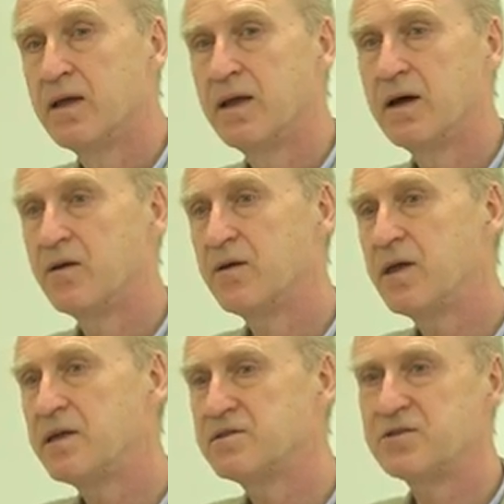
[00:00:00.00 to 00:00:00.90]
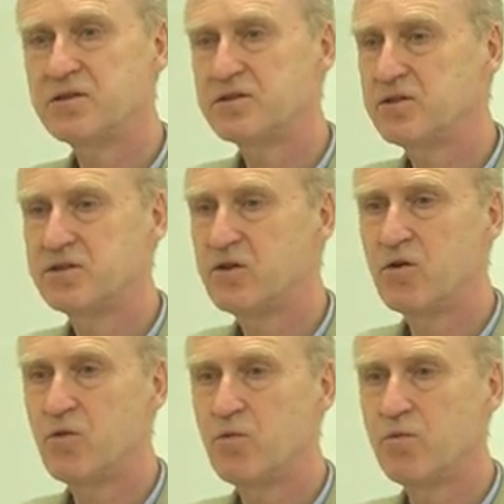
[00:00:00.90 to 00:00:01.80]
Now let's just
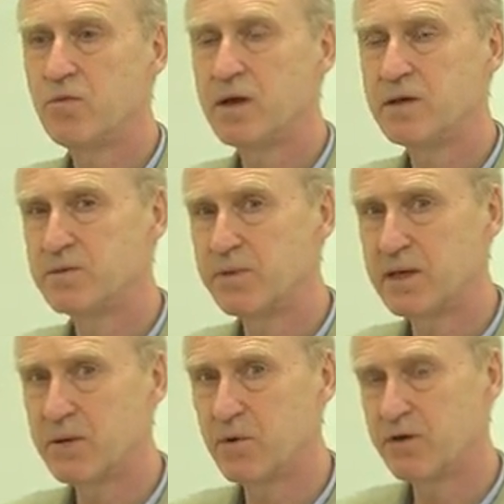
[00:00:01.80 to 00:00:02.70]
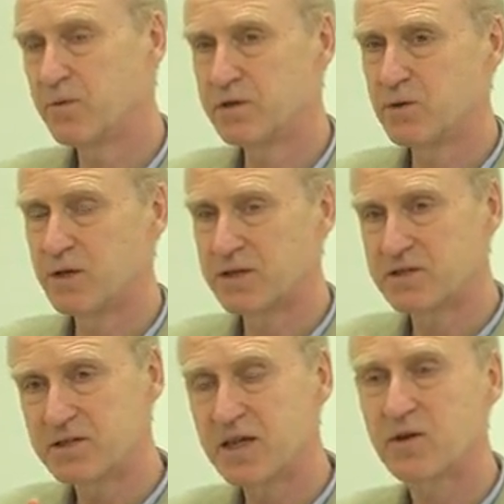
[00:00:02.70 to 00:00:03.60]
assume to begin with we're doing a
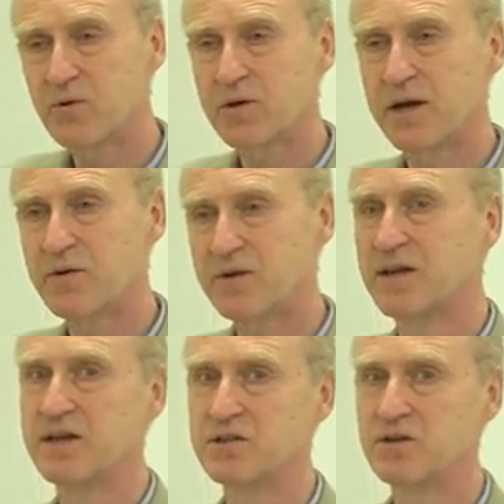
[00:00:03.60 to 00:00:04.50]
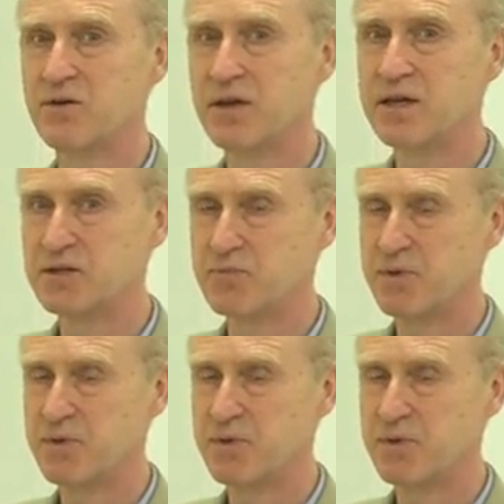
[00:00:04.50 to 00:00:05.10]
single calculation on each